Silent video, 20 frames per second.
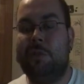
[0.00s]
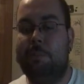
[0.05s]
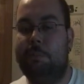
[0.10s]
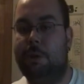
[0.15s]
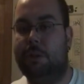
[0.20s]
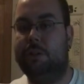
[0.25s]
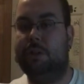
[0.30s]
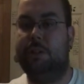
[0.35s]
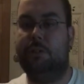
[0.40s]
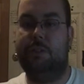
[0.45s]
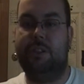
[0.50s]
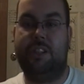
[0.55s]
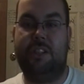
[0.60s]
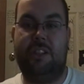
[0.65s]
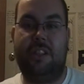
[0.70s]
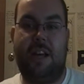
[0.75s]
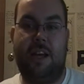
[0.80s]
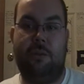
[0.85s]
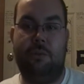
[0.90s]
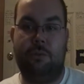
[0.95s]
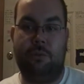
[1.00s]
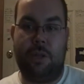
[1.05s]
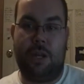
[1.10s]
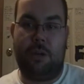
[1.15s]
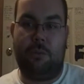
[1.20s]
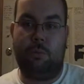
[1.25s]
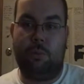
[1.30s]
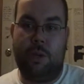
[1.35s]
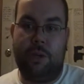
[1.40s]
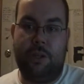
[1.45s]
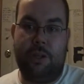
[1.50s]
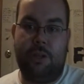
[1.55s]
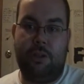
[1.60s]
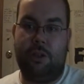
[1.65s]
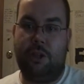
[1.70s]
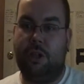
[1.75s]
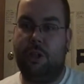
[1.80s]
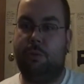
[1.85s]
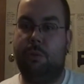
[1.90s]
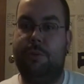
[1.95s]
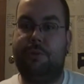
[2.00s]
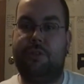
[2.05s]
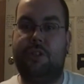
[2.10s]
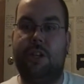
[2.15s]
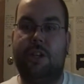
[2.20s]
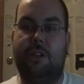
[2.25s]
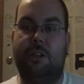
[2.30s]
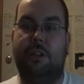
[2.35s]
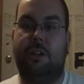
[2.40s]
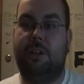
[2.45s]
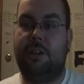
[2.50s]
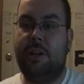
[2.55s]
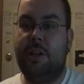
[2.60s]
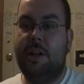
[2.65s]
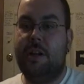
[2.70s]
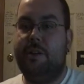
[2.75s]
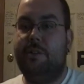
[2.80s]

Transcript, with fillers: but literally that running, the rough shaker